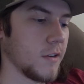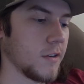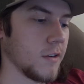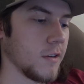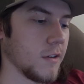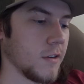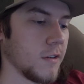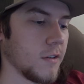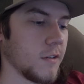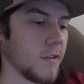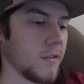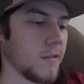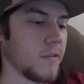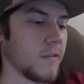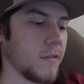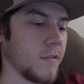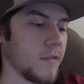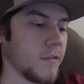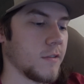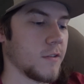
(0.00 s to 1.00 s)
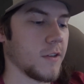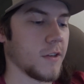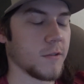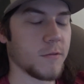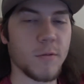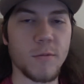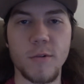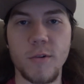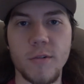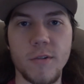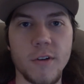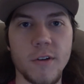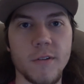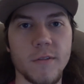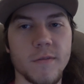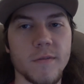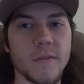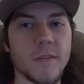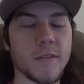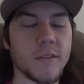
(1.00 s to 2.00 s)
So that's what we're gonna
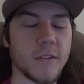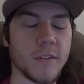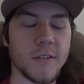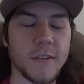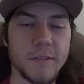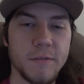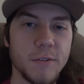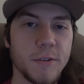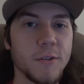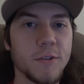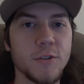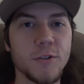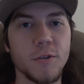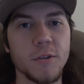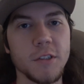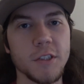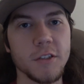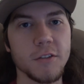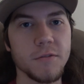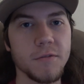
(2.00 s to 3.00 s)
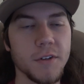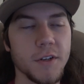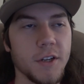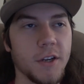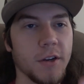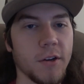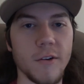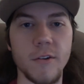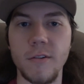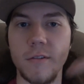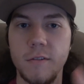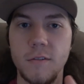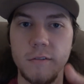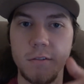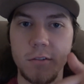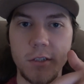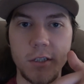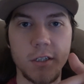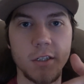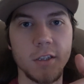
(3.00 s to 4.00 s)
do. If you enjoyed this video,
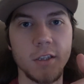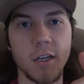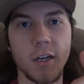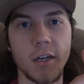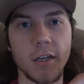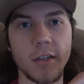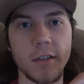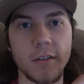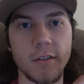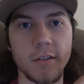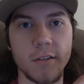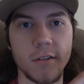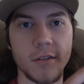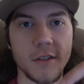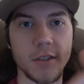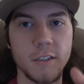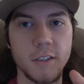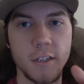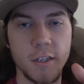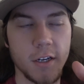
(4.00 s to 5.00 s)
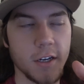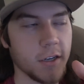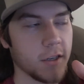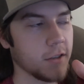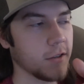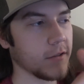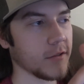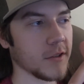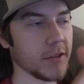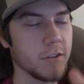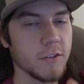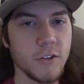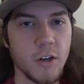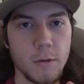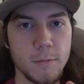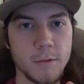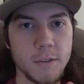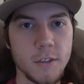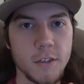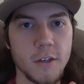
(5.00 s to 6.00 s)
click the like,
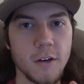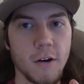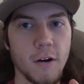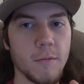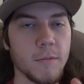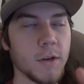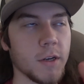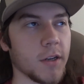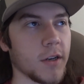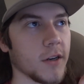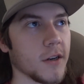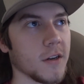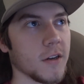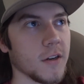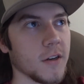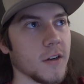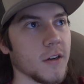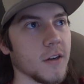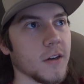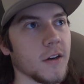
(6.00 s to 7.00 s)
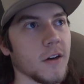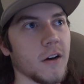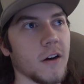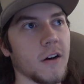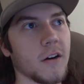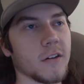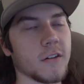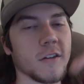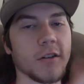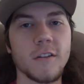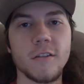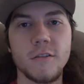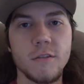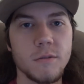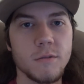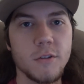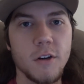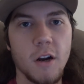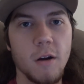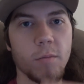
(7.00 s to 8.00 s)
drop us a comment, click the
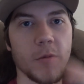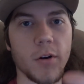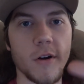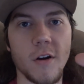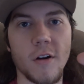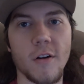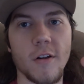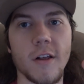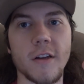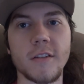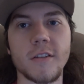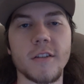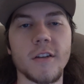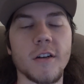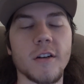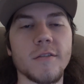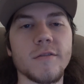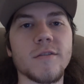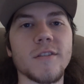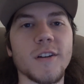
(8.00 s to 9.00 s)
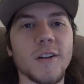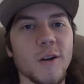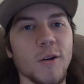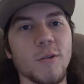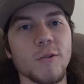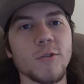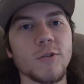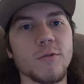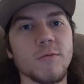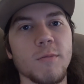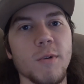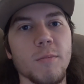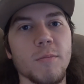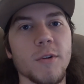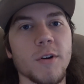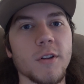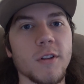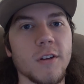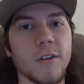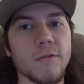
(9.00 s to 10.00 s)
subscribe button, all that stuff, and always remember
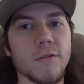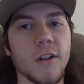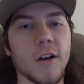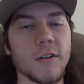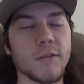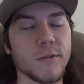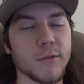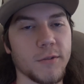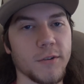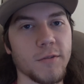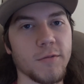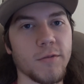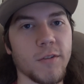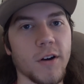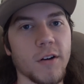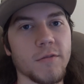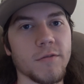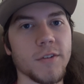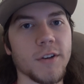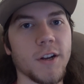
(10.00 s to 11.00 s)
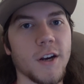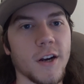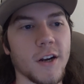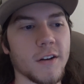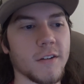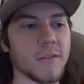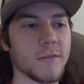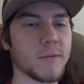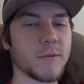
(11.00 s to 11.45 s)
to live life 25 feet high.